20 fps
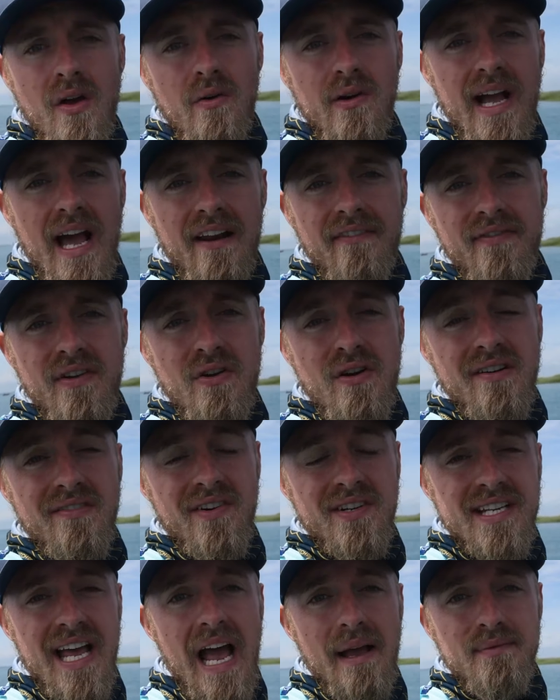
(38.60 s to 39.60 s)
got a few
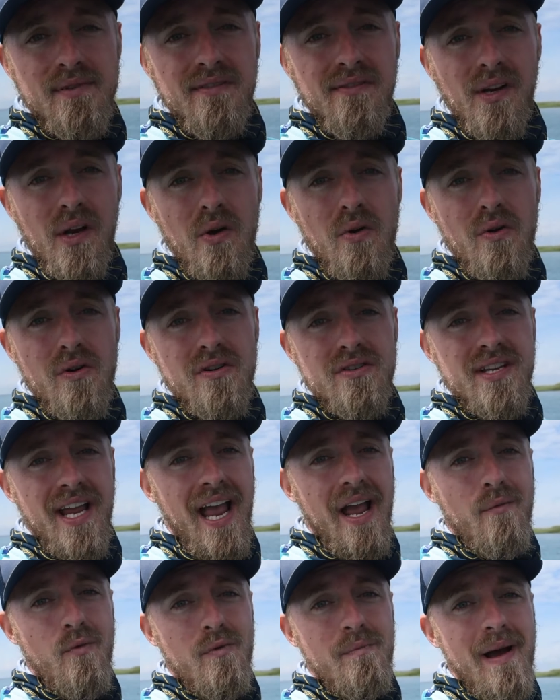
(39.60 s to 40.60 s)
different types of lures
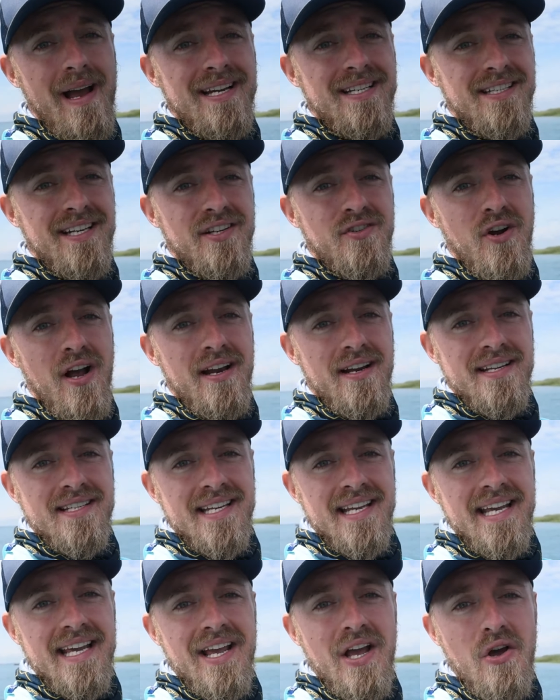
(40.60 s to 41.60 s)
and we're basically trying to
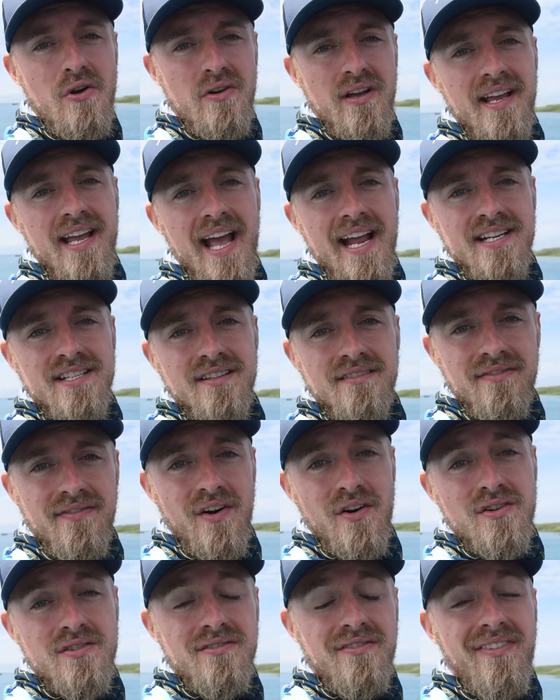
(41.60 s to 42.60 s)
see who can catch the
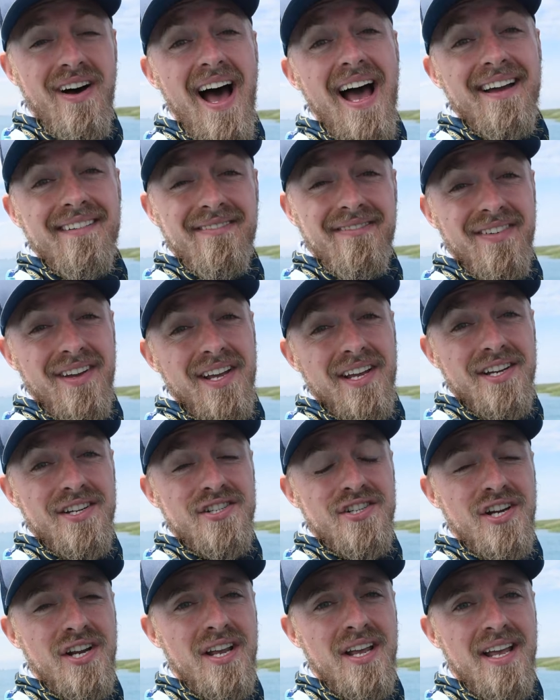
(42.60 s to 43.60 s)
first five fish.